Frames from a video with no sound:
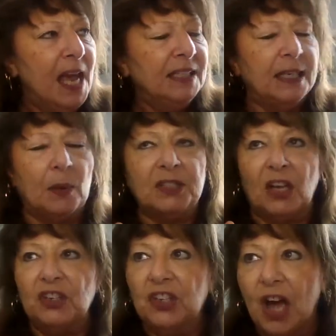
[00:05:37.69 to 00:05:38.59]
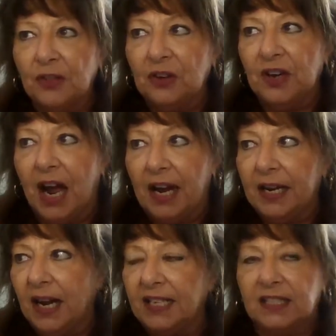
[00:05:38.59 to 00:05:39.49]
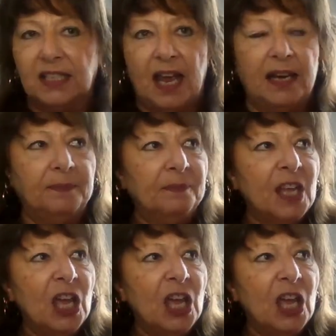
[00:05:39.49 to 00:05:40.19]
There was another night I said,